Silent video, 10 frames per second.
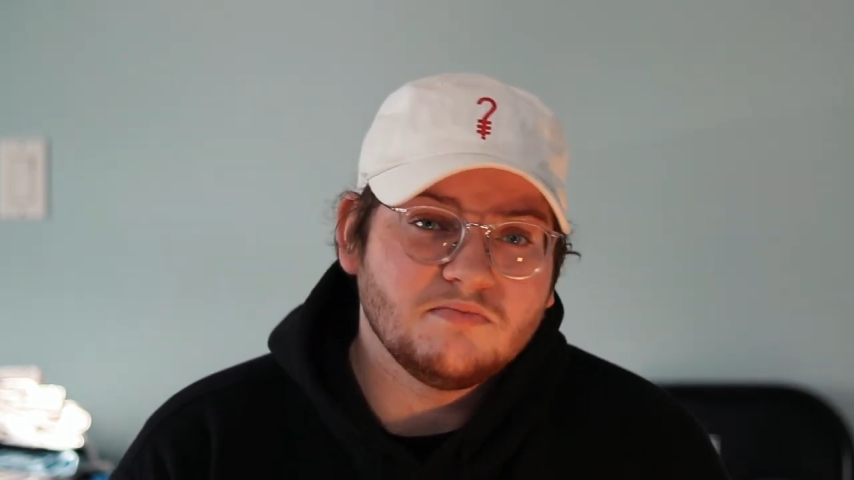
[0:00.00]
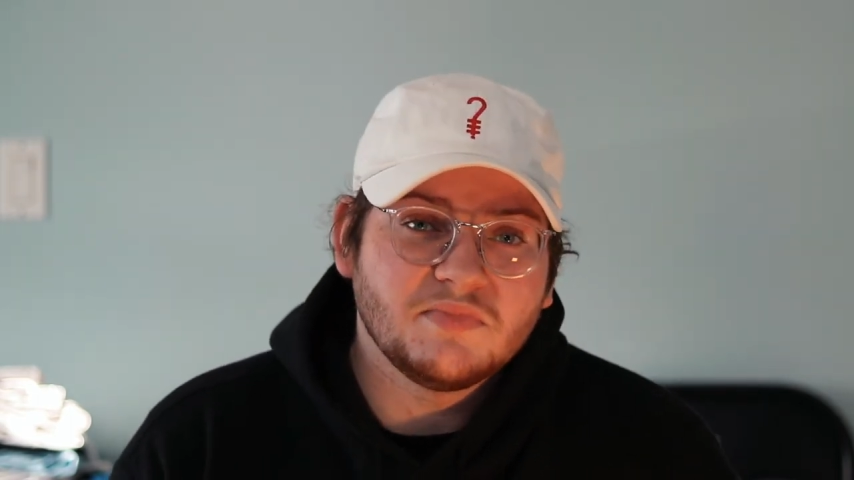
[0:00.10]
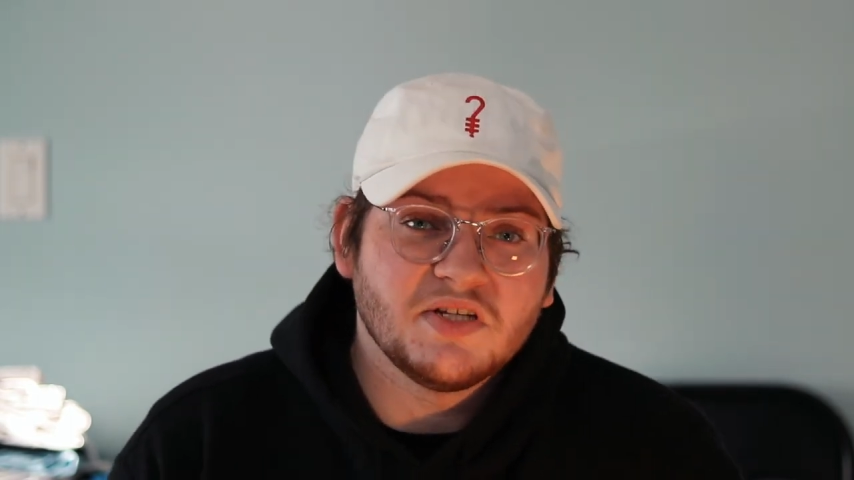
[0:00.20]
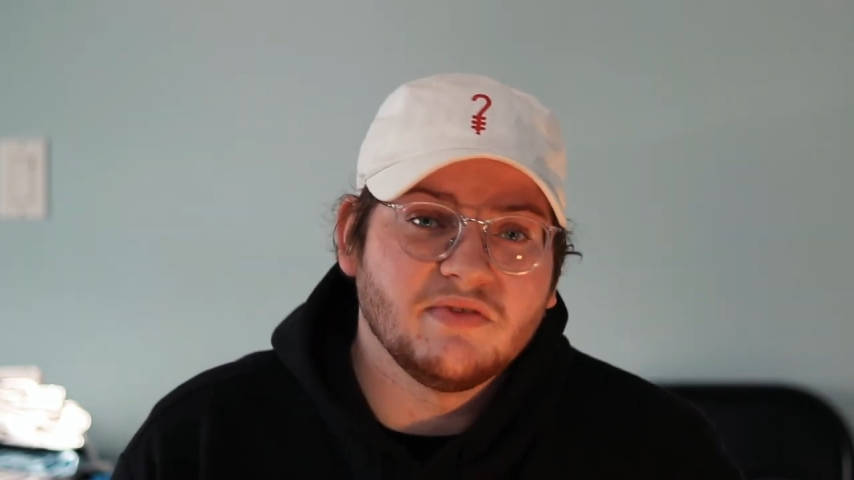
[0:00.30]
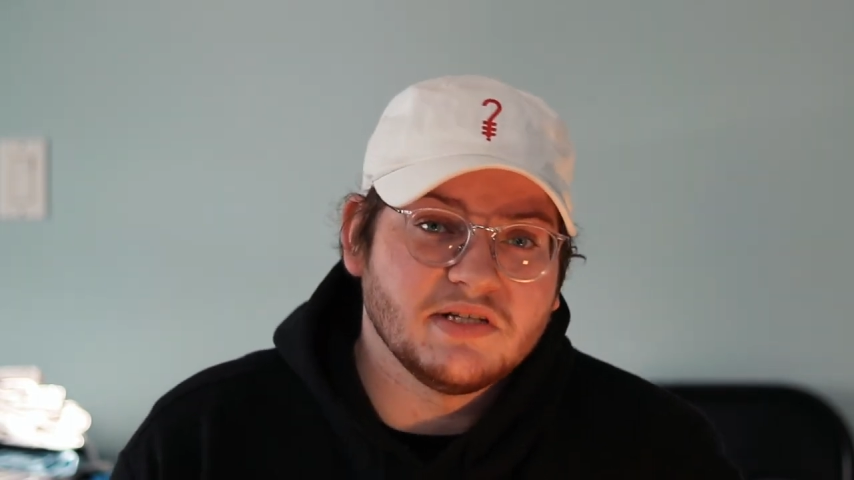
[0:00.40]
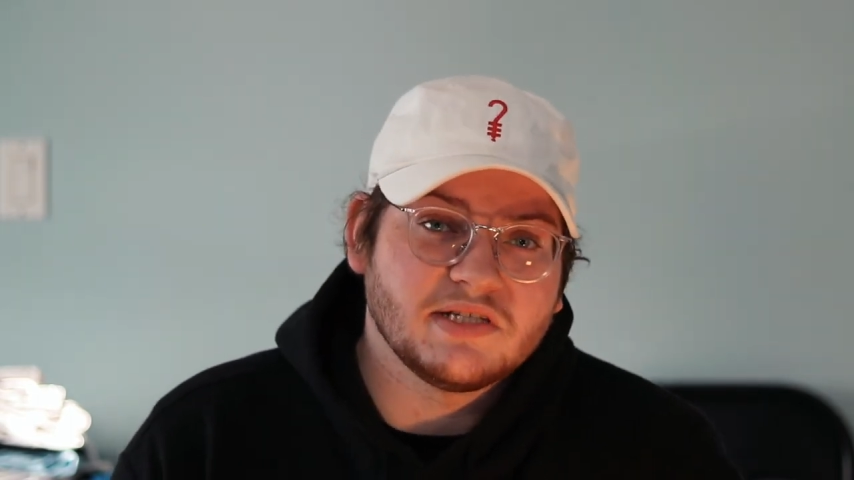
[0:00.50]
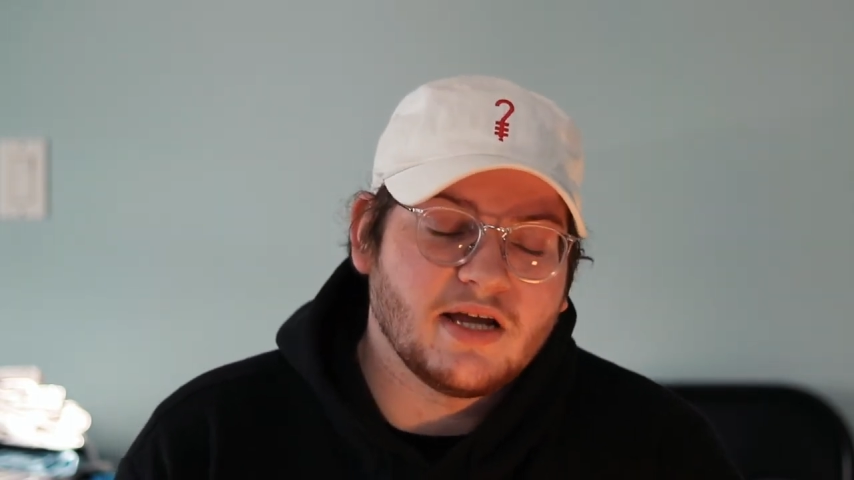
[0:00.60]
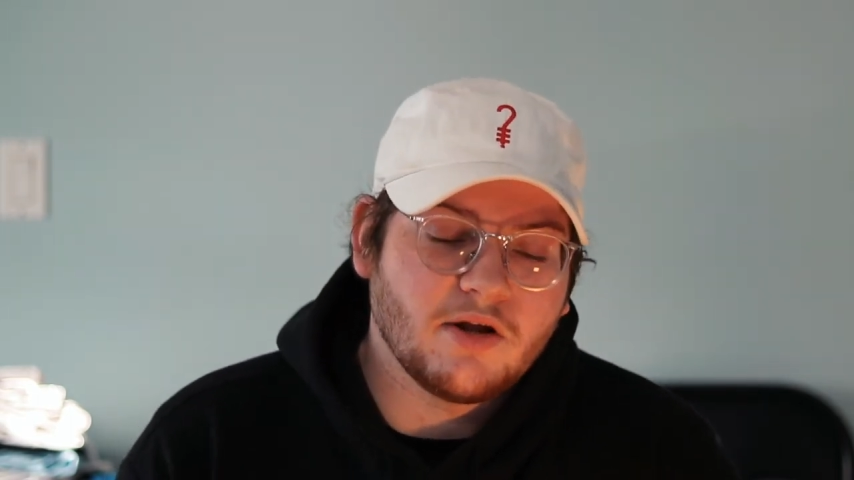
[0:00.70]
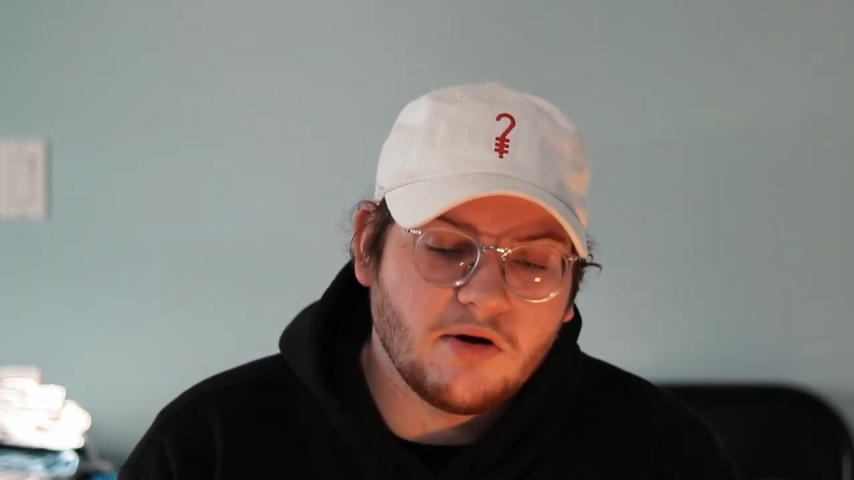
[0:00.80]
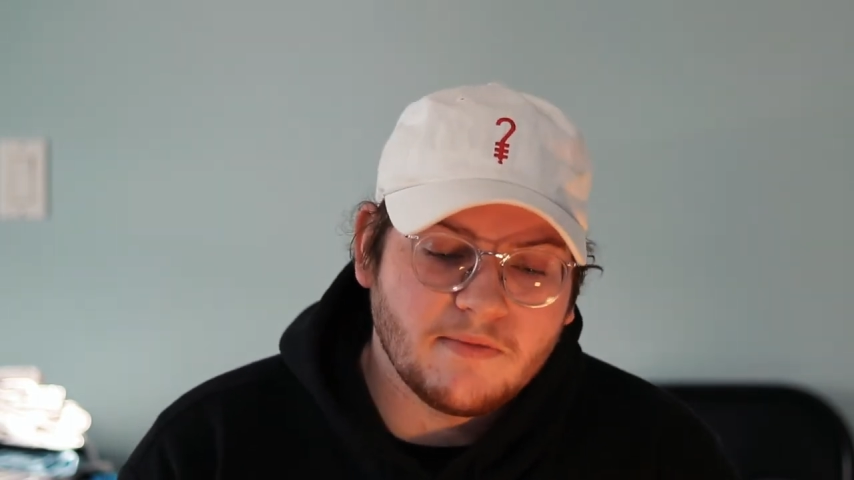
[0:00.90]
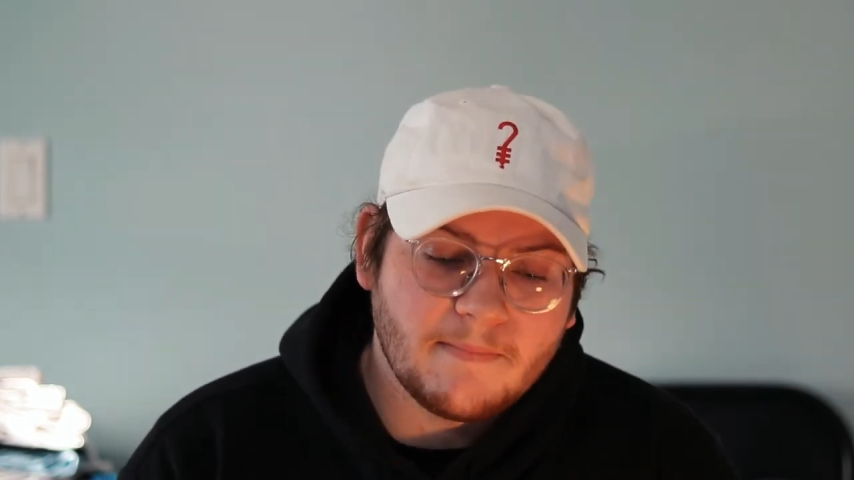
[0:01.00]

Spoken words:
convincing at all.